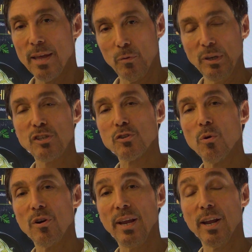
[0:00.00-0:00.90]
that we
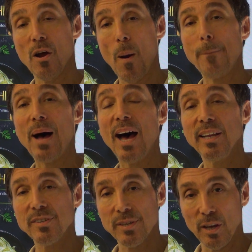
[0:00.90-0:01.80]
stored in our
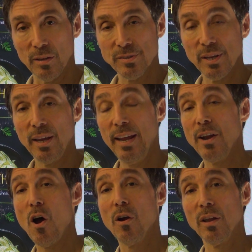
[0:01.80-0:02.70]
body cells,
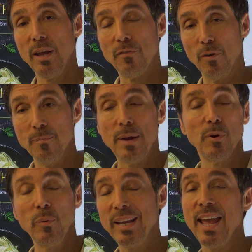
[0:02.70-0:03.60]
in our liver.
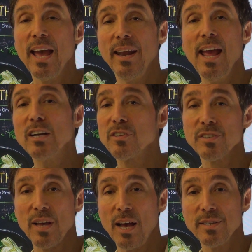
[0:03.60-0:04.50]
Remember, we can't
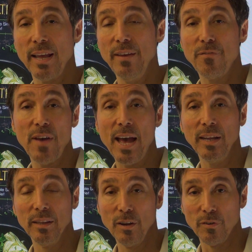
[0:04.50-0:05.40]
exercise a
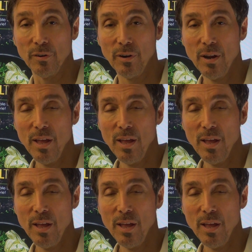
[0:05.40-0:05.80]
fatty liver.